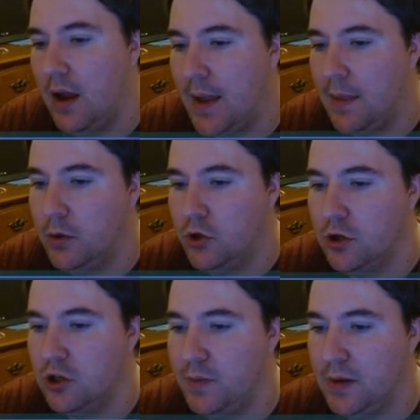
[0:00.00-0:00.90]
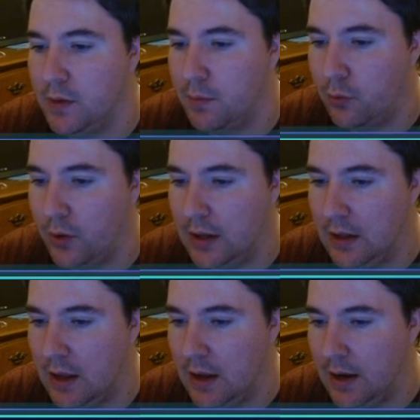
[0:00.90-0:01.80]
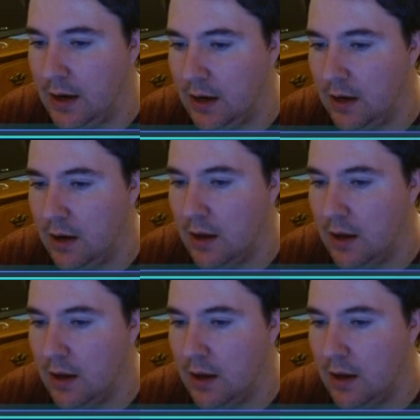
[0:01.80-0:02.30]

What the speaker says: And then we should just be able to print line.